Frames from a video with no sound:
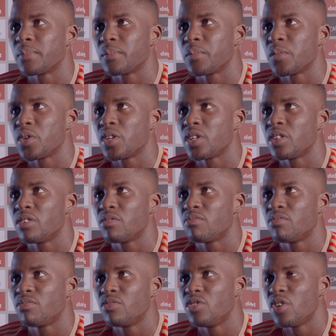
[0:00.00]
We
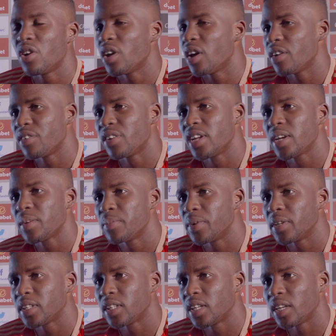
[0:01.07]
don't have a link,
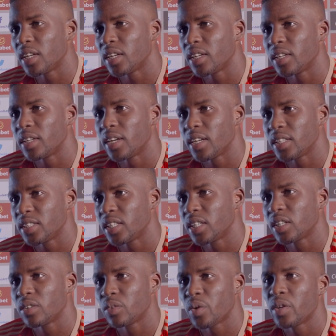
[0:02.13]
but I
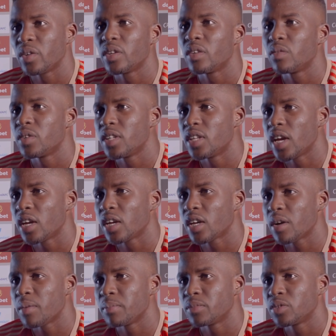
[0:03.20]
think when they
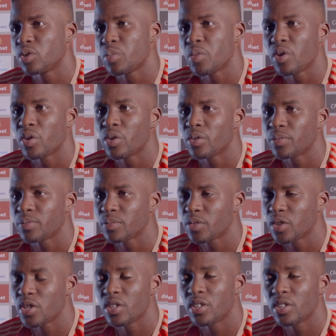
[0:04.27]
come tomorrow, we're